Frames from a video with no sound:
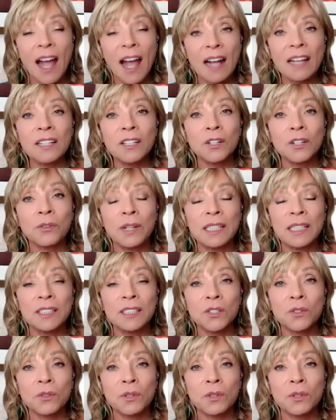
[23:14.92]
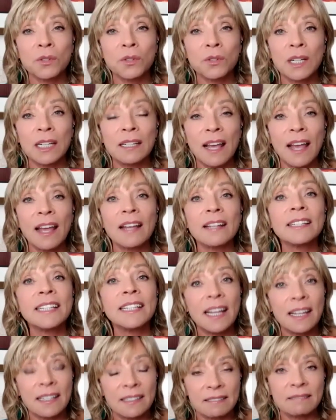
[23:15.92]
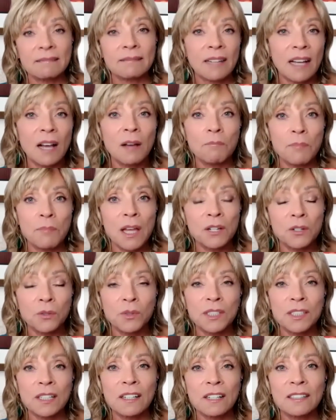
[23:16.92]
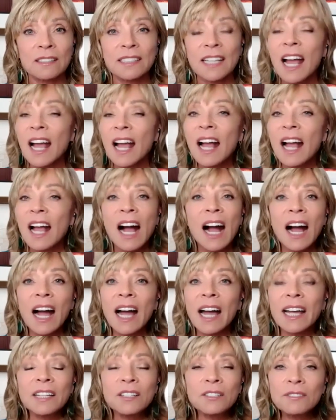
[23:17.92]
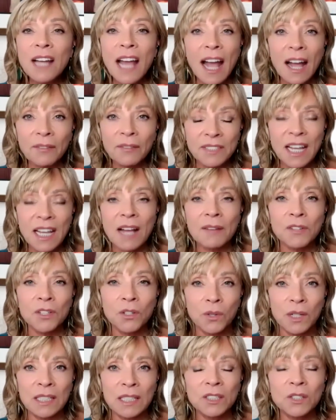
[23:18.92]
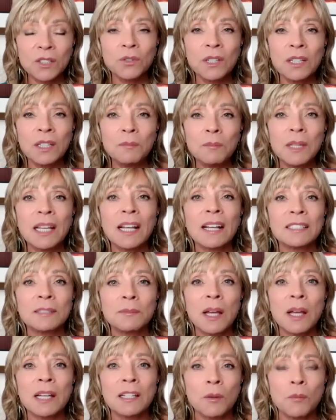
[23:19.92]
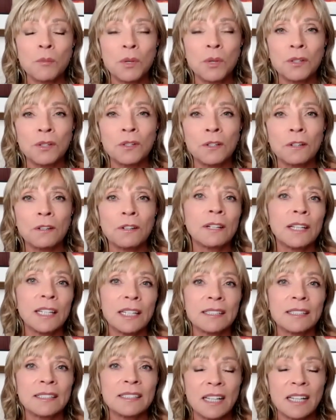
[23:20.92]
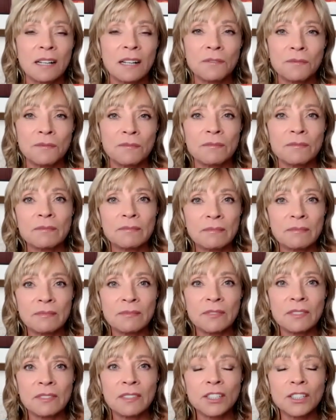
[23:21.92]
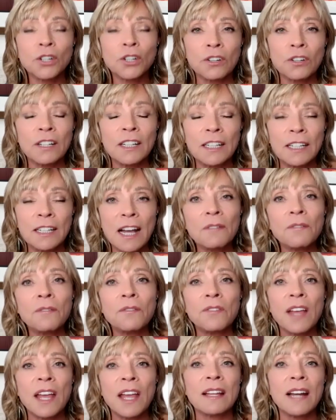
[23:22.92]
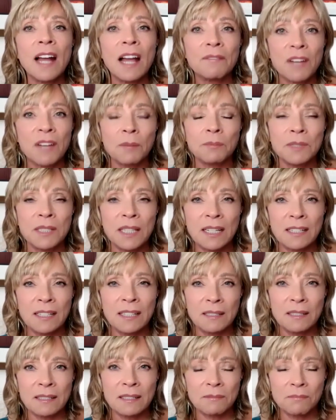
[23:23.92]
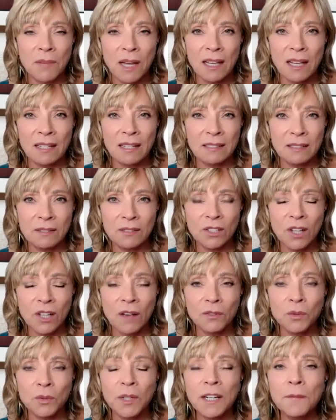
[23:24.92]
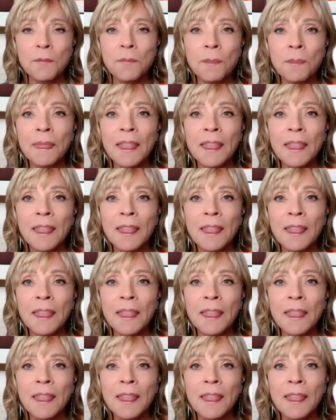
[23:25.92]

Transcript: add a green screen and get a better result. I don't have to have a green screen because my computer is up, current enough and I've updated my software.